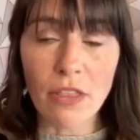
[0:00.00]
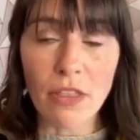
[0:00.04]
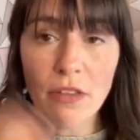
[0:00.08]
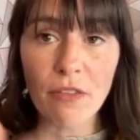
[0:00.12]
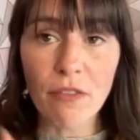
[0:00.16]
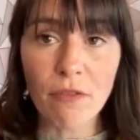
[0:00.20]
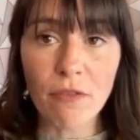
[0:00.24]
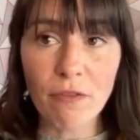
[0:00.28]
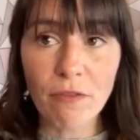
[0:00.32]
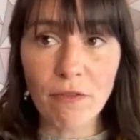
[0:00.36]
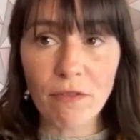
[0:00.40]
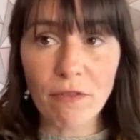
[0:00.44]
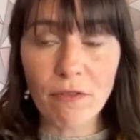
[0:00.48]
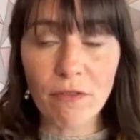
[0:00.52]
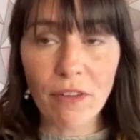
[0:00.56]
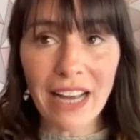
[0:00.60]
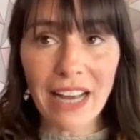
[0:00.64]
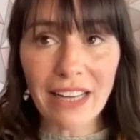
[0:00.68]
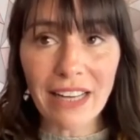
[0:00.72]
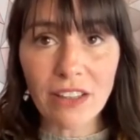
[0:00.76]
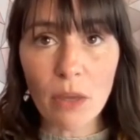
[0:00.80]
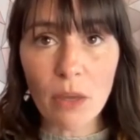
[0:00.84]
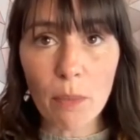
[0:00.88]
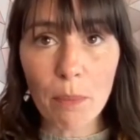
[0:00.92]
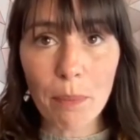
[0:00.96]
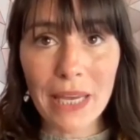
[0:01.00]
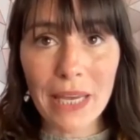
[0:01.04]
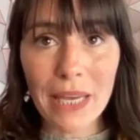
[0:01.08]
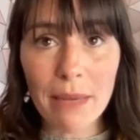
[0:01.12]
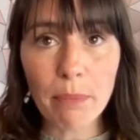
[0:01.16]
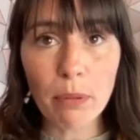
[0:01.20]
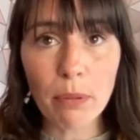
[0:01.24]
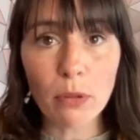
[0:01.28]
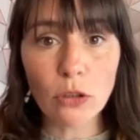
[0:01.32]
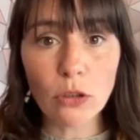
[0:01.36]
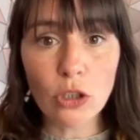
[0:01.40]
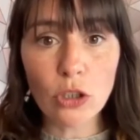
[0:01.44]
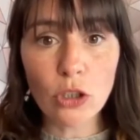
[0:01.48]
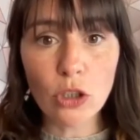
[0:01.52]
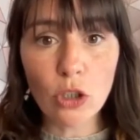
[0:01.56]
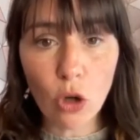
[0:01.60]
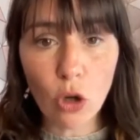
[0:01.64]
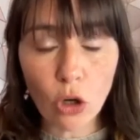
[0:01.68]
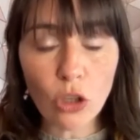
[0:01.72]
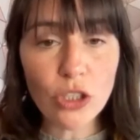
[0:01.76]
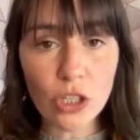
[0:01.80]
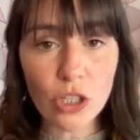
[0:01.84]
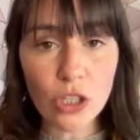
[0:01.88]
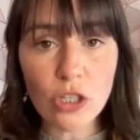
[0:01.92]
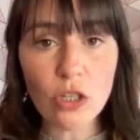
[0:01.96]
fact that people
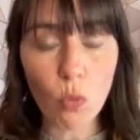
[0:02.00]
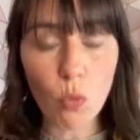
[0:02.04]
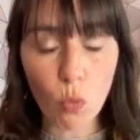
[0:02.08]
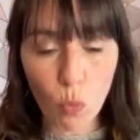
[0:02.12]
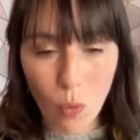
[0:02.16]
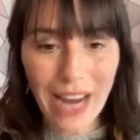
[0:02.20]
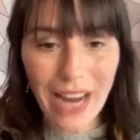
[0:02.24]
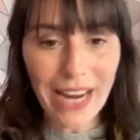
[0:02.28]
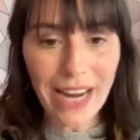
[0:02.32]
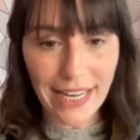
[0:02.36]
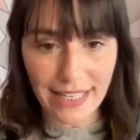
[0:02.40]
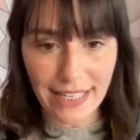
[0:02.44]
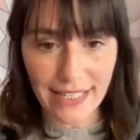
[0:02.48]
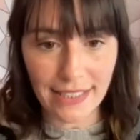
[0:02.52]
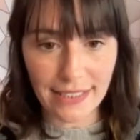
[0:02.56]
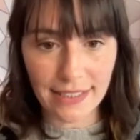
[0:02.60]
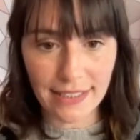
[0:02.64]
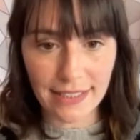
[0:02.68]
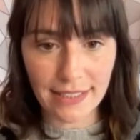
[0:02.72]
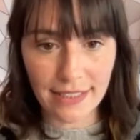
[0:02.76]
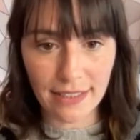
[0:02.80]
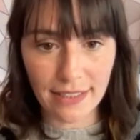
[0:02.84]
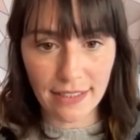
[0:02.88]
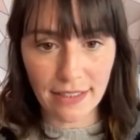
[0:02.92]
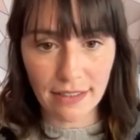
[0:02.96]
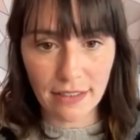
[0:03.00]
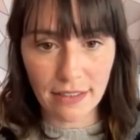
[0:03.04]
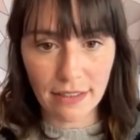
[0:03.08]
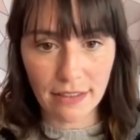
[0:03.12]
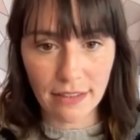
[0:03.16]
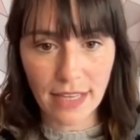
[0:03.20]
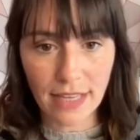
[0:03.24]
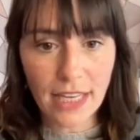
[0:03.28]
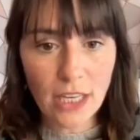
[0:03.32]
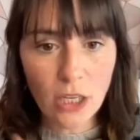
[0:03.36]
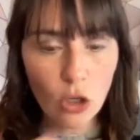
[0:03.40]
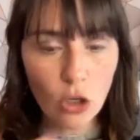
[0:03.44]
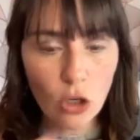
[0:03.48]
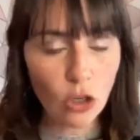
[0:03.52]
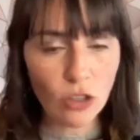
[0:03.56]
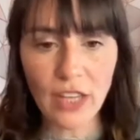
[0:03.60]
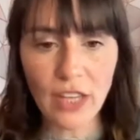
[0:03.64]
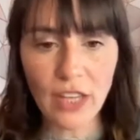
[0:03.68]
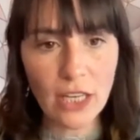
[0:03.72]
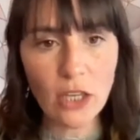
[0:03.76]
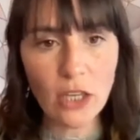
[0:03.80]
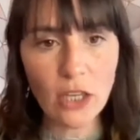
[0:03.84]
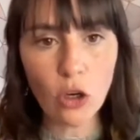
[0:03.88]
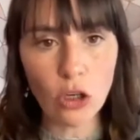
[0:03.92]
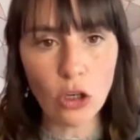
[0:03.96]
couldn't wait,
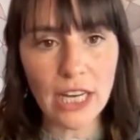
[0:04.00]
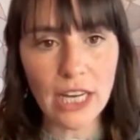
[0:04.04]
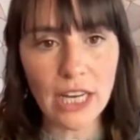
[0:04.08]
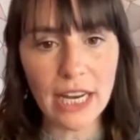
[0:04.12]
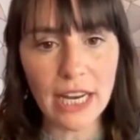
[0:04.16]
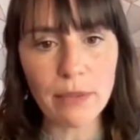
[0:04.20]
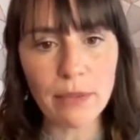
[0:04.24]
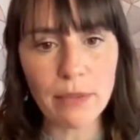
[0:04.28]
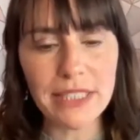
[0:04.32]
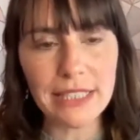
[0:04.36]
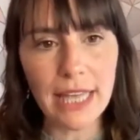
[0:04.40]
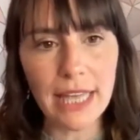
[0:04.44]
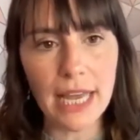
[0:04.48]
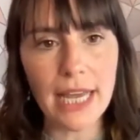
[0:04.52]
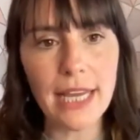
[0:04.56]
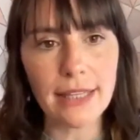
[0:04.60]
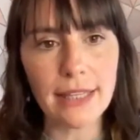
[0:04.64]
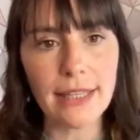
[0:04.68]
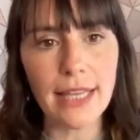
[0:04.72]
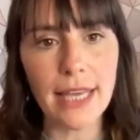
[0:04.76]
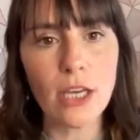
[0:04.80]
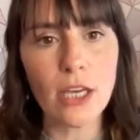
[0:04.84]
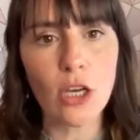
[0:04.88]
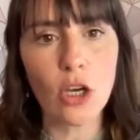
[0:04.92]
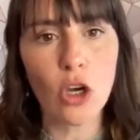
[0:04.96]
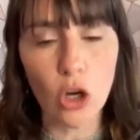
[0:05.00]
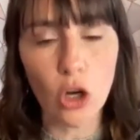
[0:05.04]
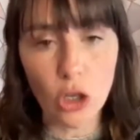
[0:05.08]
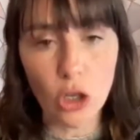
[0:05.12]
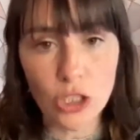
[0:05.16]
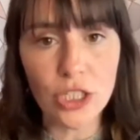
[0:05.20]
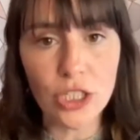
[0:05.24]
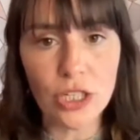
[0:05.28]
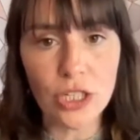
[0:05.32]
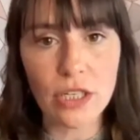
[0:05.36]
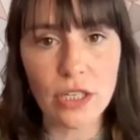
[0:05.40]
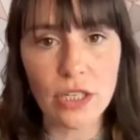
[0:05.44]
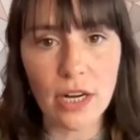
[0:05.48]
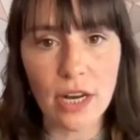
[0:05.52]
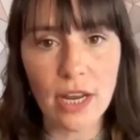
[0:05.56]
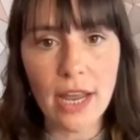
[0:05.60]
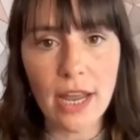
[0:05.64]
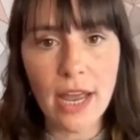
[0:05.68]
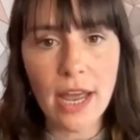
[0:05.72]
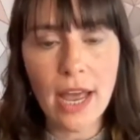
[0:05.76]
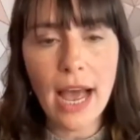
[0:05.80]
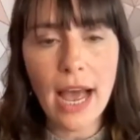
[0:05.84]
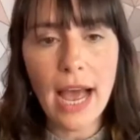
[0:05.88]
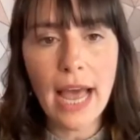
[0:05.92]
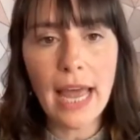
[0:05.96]
it was like they couldn't
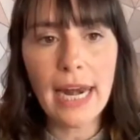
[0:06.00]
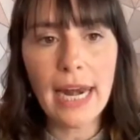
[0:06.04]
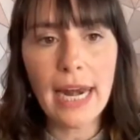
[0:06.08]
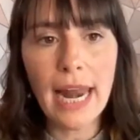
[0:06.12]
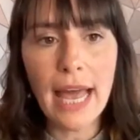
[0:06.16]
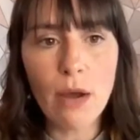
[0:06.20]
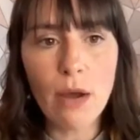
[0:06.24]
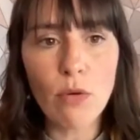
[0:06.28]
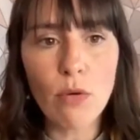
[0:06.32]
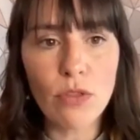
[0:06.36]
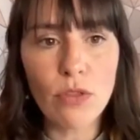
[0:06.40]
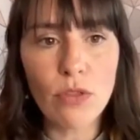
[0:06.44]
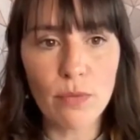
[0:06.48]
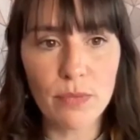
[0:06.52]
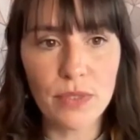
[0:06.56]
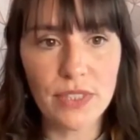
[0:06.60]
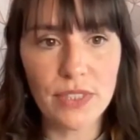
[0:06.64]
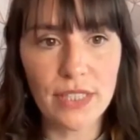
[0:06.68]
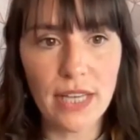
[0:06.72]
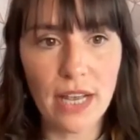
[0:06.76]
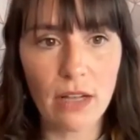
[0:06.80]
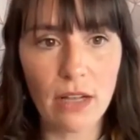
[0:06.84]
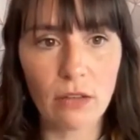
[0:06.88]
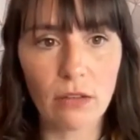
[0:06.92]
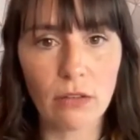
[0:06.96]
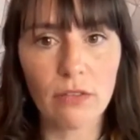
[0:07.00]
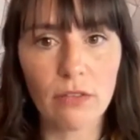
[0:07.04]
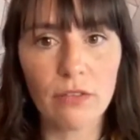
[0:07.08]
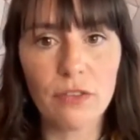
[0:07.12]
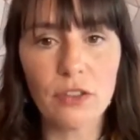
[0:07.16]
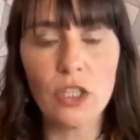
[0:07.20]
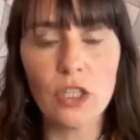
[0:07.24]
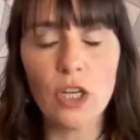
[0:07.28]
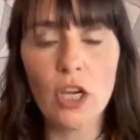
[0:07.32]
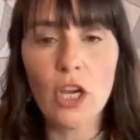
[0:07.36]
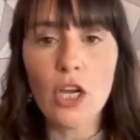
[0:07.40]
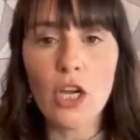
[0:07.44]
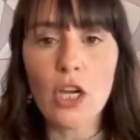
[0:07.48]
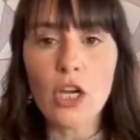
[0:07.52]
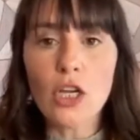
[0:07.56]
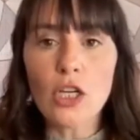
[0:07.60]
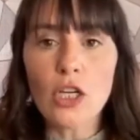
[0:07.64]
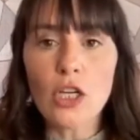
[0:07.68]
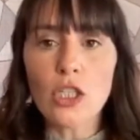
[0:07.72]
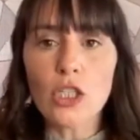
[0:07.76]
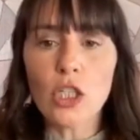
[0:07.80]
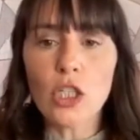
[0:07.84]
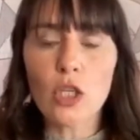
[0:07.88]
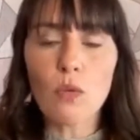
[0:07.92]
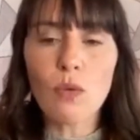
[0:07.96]
allow themselves
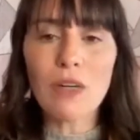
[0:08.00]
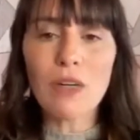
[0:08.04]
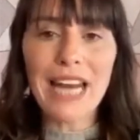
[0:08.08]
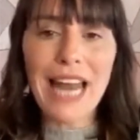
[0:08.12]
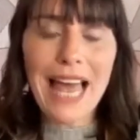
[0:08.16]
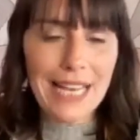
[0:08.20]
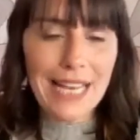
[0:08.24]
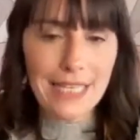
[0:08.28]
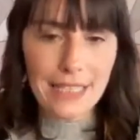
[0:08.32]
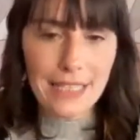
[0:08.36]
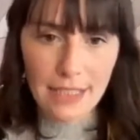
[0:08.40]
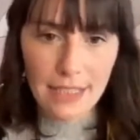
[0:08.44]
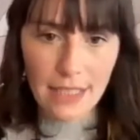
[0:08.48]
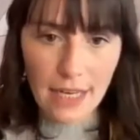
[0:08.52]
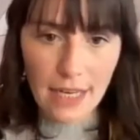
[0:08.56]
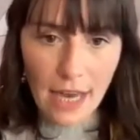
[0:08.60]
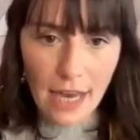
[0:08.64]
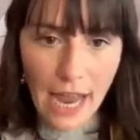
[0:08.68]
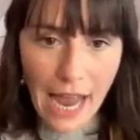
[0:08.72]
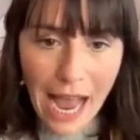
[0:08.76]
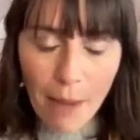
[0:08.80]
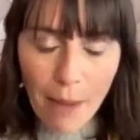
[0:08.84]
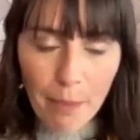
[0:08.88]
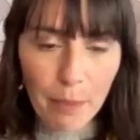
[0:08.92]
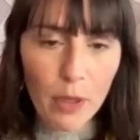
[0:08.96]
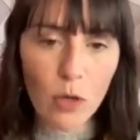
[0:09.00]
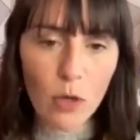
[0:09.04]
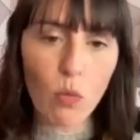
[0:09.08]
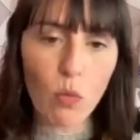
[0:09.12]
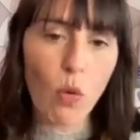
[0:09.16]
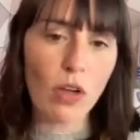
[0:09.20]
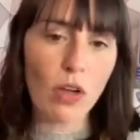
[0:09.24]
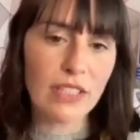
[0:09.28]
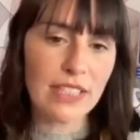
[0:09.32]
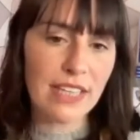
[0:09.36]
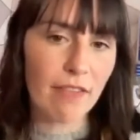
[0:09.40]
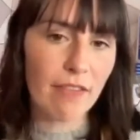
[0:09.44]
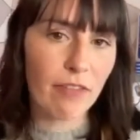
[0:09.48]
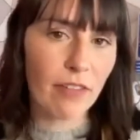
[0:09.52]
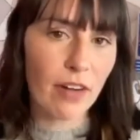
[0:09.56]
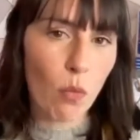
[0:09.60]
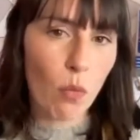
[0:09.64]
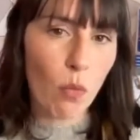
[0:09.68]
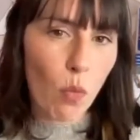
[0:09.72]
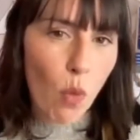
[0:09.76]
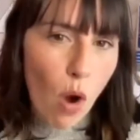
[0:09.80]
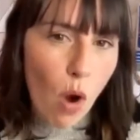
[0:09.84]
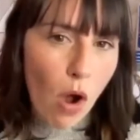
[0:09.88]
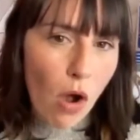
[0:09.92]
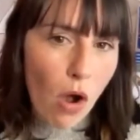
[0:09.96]
to let happen whatever it
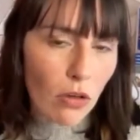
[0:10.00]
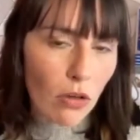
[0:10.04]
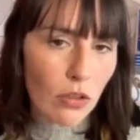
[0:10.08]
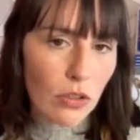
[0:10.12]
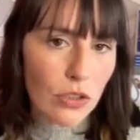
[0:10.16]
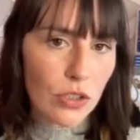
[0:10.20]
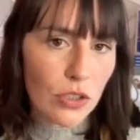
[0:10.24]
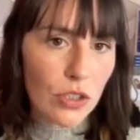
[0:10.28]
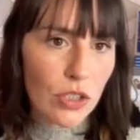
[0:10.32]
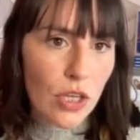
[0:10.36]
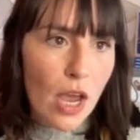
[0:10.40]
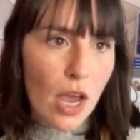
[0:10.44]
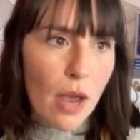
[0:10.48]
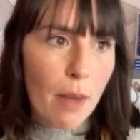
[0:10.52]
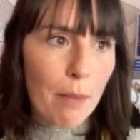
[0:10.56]
was,